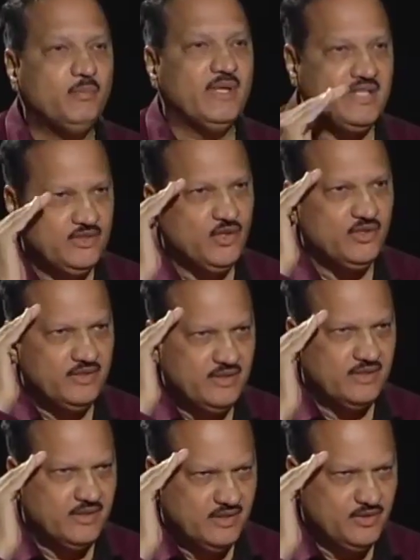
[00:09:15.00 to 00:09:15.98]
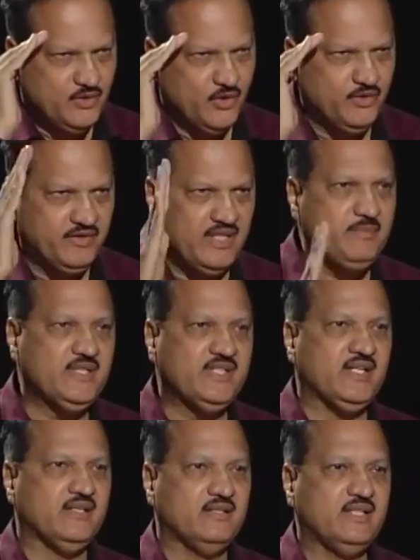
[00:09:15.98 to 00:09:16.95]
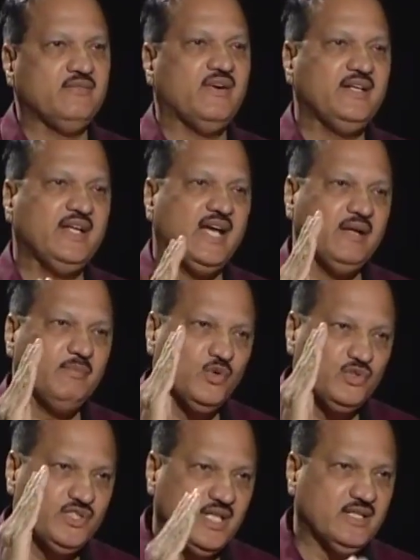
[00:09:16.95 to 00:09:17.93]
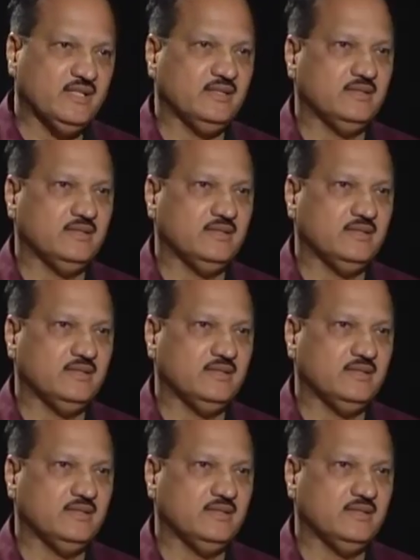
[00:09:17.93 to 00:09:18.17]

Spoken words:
No, but your dream is there, that one day I have my own channel.